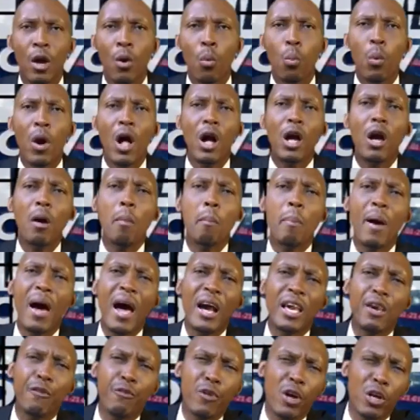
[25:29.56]
Welcome
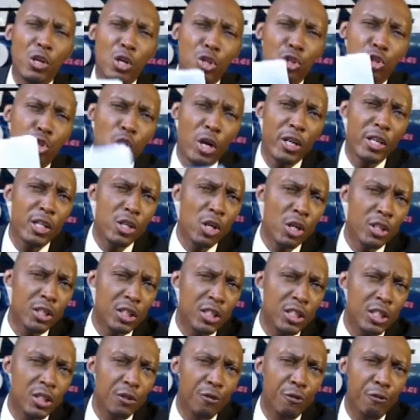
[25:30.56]
back. If you are just joining us,
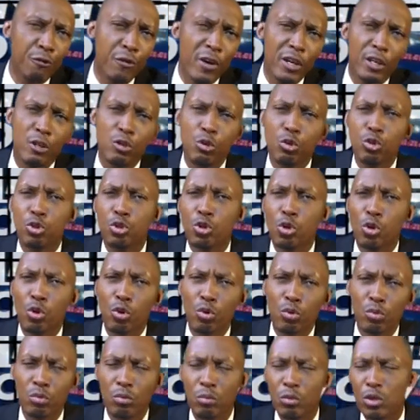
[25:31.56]
this is Fake News
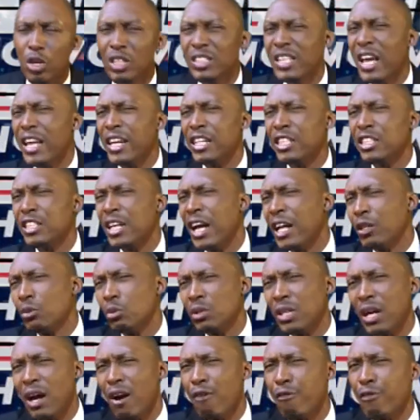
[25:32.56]
Show. We just had a chat
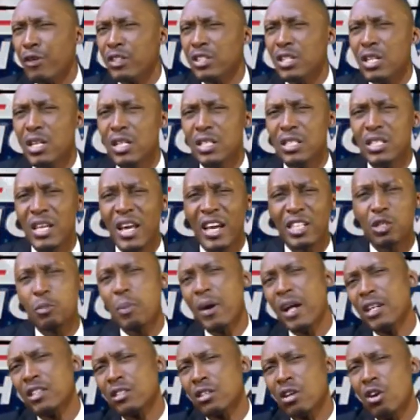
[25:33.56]
with our fertility
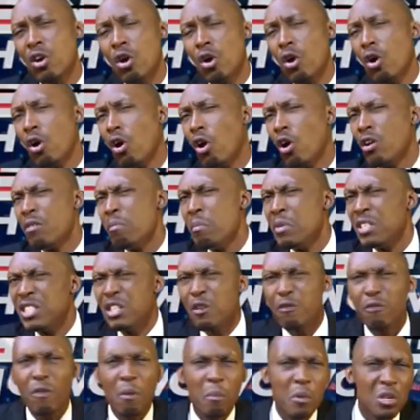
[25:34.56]
expert on
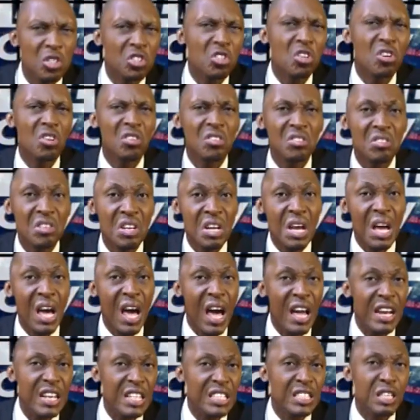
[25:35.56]
misinformation
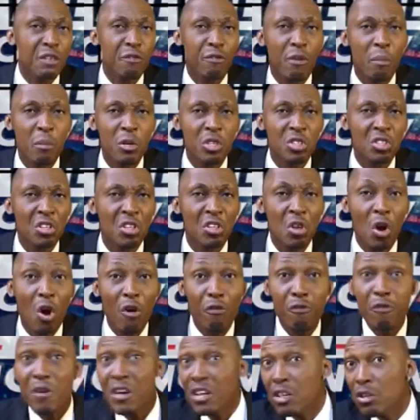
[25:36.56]
and disinformation
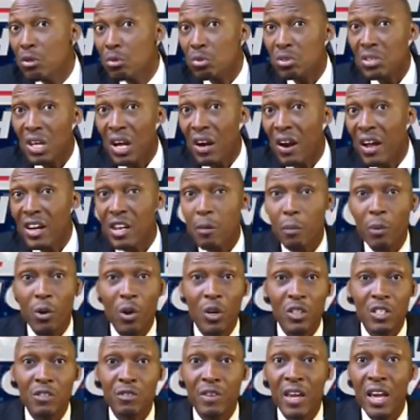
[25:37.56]
or fake news around
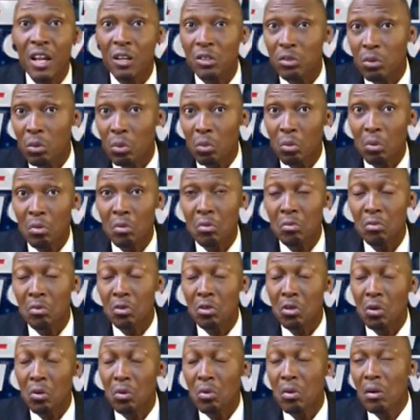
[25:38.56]
reproductive health, oh,
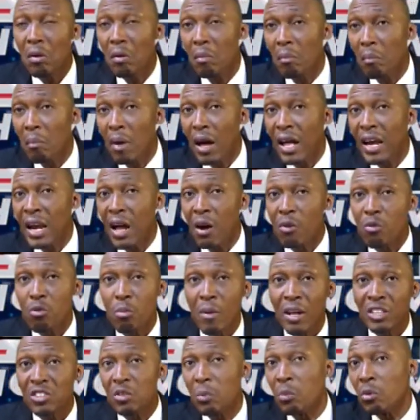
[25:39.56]
you know, man and
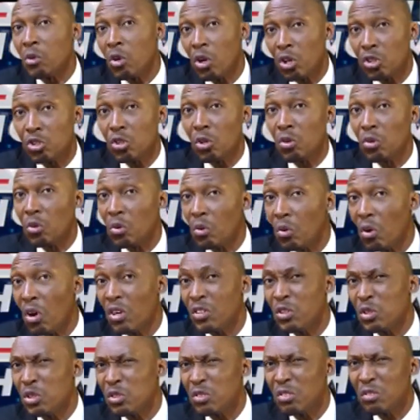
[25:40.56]
woman's reproduction, oh,
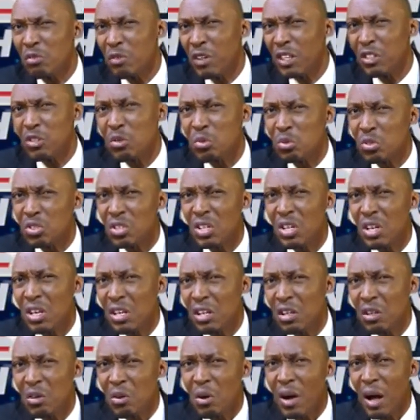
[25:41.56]
all those fake news,
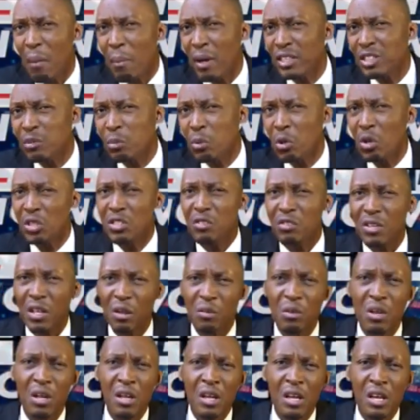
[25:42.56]
you know, about reproductive
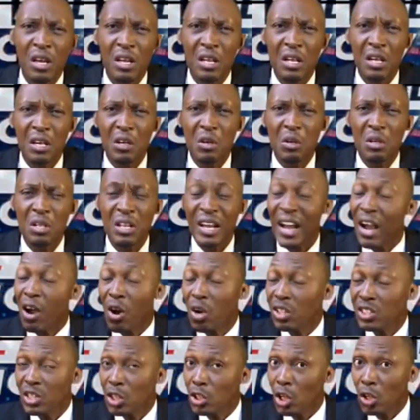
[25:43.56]
health. It can
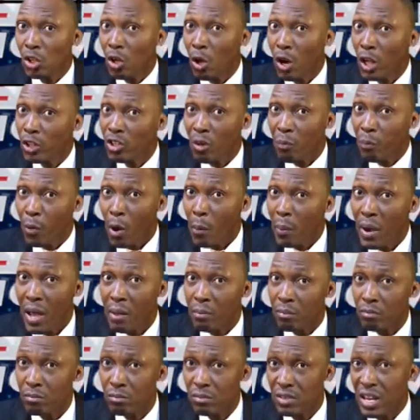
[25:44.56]
cause a lot of
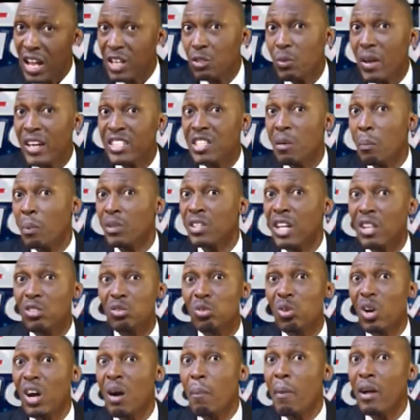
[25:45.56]
problem. That's why it's important
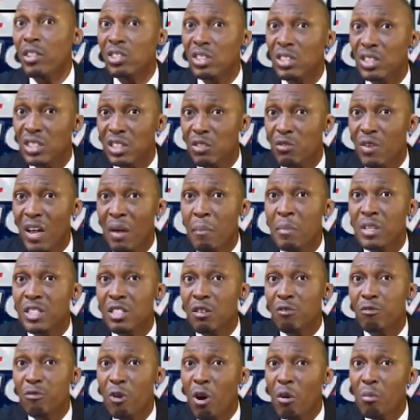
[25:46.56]
to talk about it. If you are
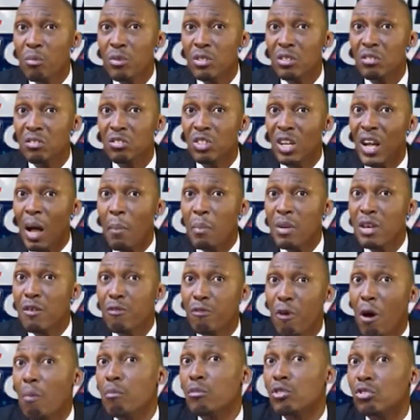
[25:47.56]
misinformed, you can be
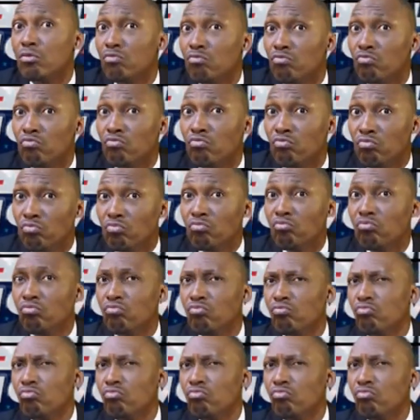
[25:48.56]
deformed. Mm-hmm.